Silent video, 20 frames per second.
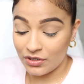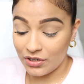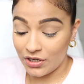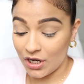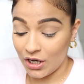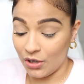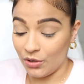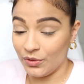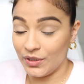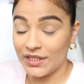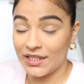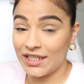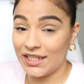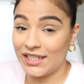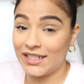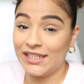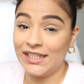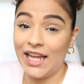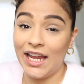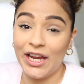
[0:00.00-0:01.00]
no, this
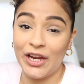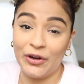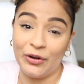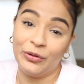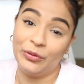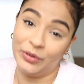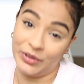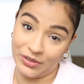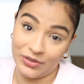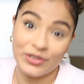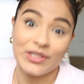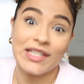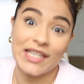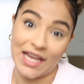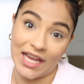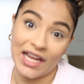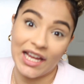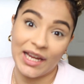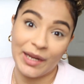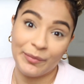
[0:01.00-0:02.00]
is like real
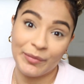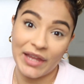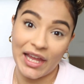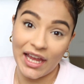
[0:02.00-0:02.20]
time.